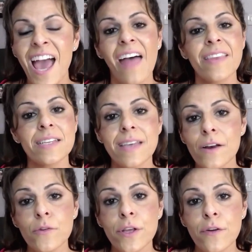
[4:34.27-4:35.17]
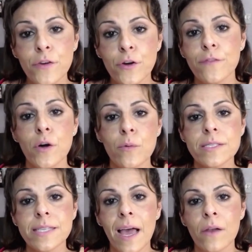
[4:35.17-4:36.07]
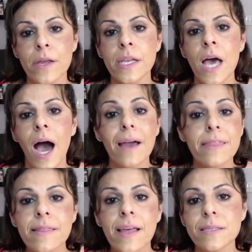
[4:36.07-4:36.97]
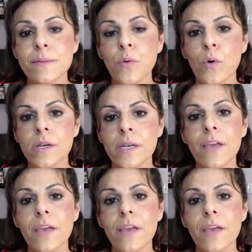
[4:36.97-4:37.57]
and the integrity of your vote was counted, I think that's important.